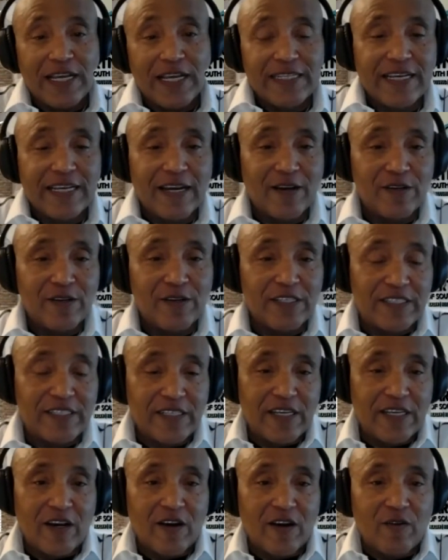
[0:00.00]
down at the
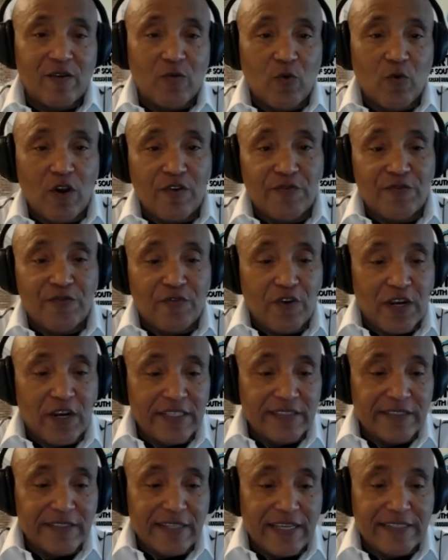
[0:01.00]
uh, waterfront
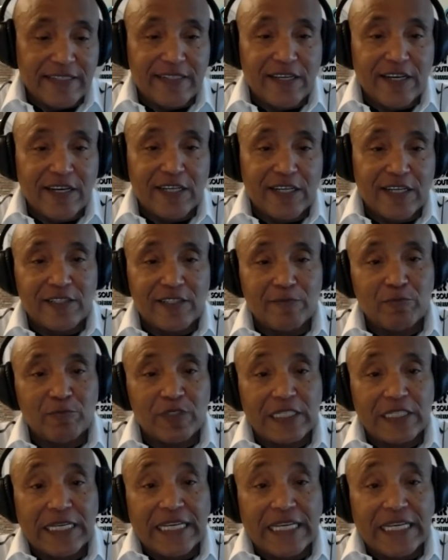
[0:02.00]
in customs.